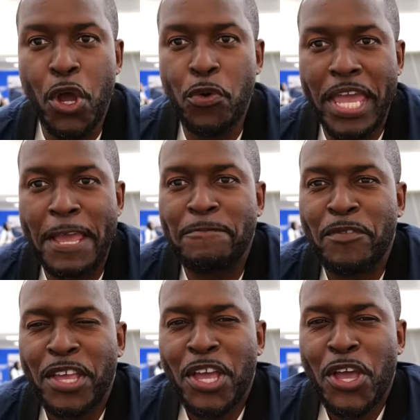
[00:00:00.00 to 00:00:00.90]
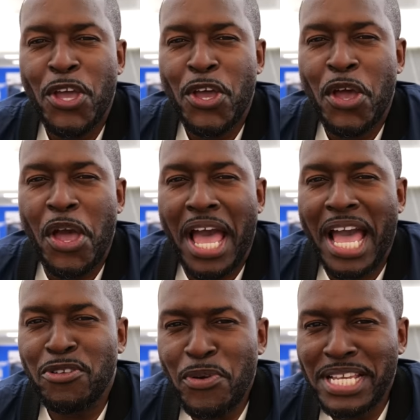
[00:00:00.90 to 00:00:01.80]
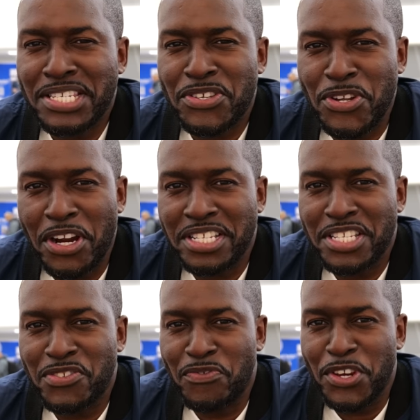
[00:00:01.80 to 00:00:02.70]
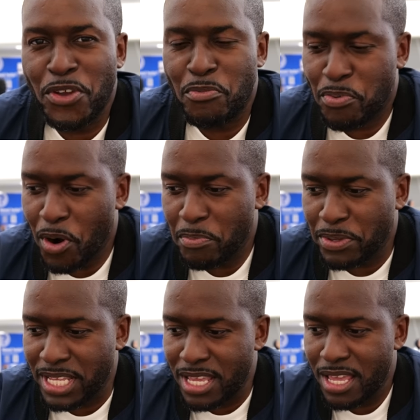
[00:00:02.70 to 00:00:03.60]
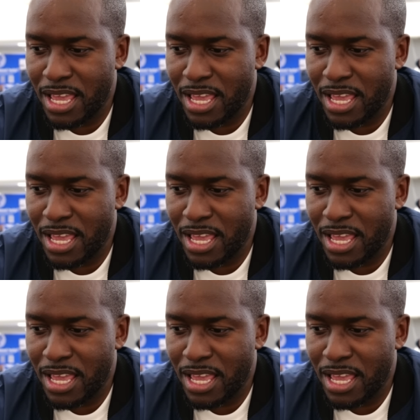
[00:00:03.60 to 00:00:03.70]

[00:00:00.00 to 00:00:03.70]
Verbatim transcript: Okay, how do I start this video properly?